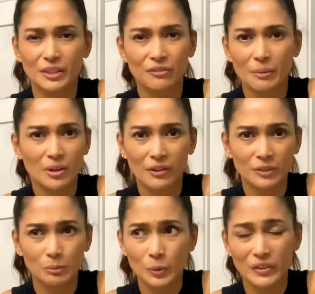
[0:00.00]
if I'm
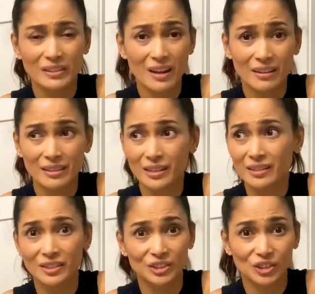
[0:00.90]
comfortable with the 9 and it
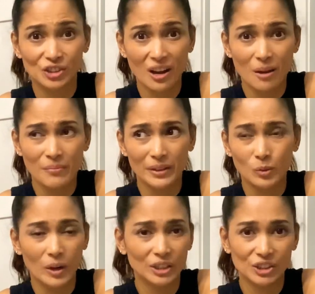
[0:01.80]
does the job, then
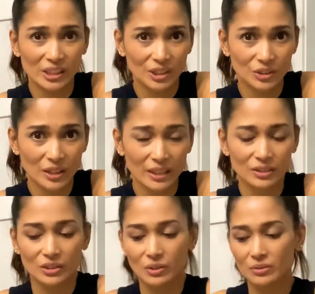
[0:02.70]
why change, right?
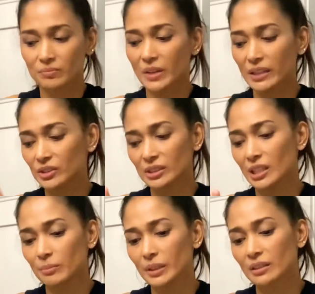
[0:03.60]
So I just
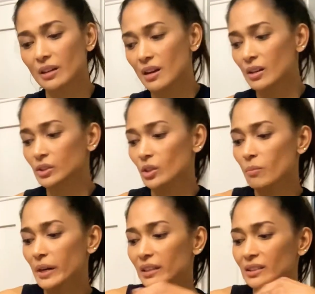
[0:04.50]
keep it. So
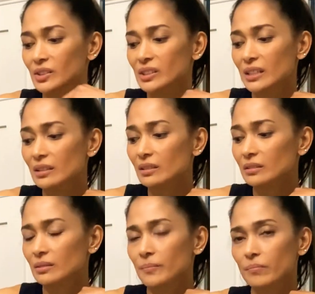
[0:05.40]
my concealed